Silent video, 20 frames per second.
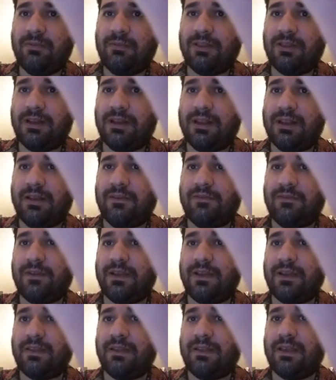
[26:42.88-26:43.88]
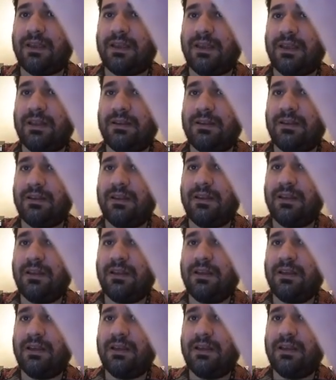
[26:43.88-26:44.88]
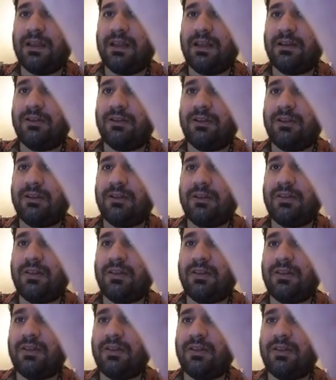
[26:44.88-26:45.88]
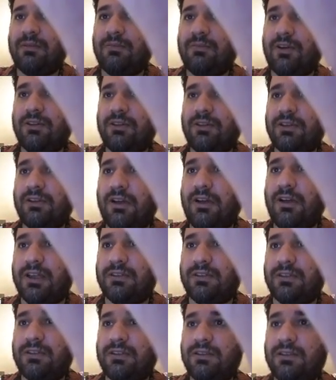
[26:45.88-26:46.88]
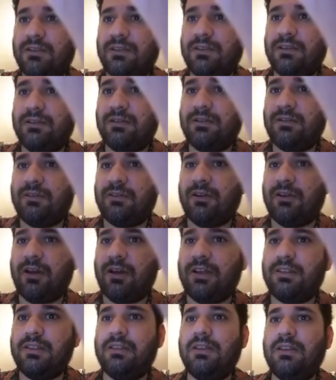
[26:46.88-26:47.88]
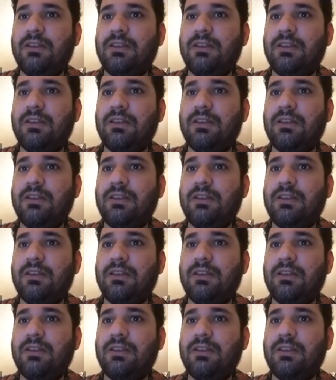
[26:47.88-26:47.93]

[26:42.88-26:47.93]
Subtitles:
on the left again, and another system on the right, right?